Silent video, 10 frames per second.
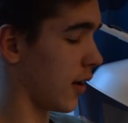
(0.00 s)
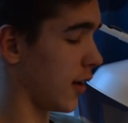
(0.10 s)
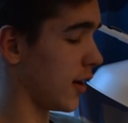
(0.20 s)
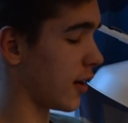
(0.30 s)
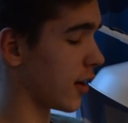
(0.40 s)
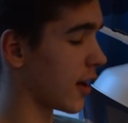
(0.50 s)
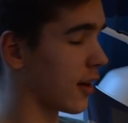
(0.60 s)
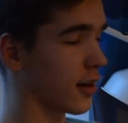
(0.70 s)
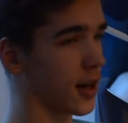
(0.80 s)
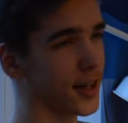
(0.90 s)
yet
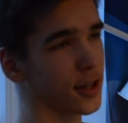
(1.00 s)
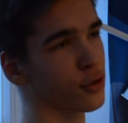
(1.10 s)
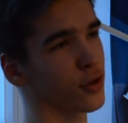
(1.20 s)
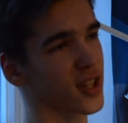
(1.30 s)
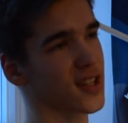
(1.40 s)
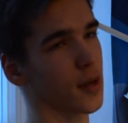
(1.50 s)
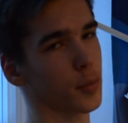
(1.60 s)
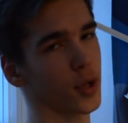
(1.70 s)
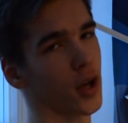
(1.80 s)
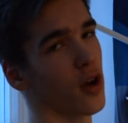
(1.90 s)
again another
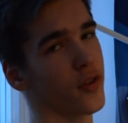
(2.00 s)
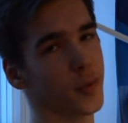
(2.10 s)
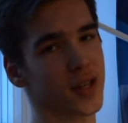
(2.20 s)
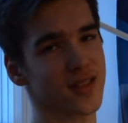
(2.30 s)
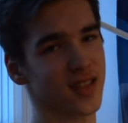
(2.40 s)
example of Imants